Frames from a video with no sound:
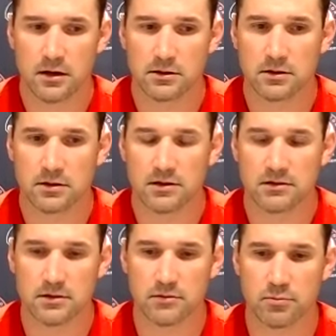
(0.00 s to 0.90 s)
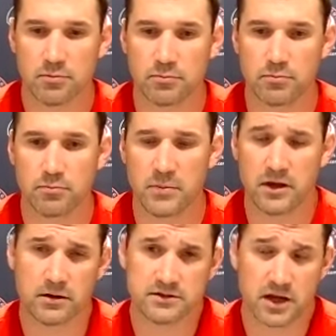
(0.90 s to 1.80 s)
you know, I think
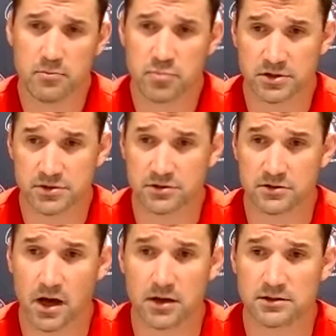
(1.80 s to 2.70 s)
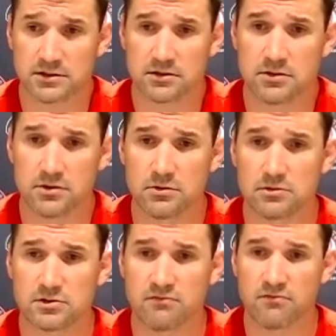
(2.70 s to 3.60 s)
hitters and pitchers honestly
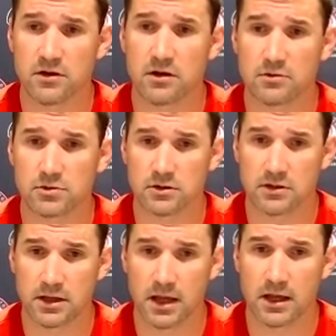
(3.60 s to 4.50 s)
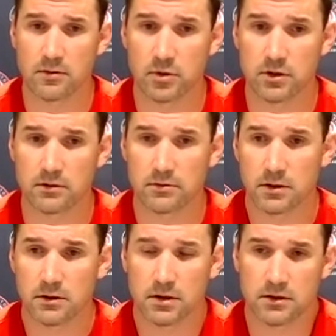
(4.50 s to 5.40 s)
use video during the game, and
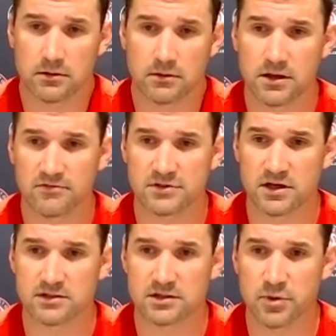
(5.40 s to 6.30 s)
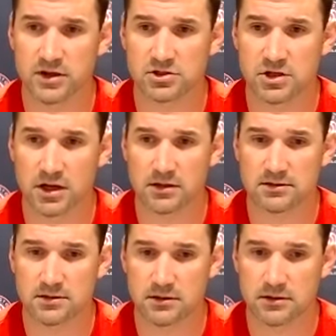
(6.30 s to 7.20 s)
it gives us the best
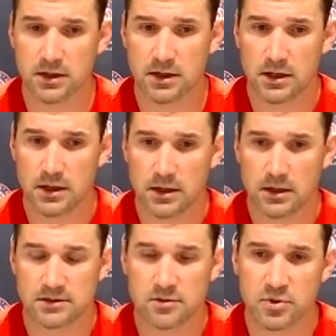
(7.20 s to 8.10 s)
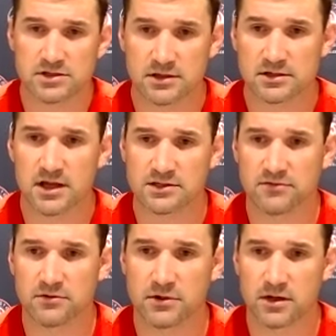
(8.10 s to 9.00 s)
chance to be
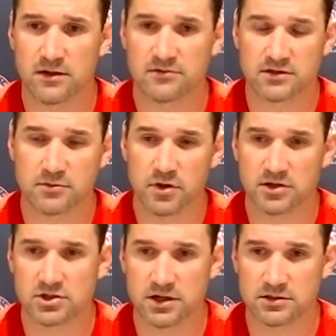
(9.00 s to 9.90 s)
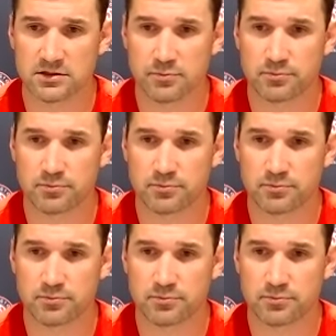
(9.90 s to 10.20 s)
successful, and it gives us the best chance to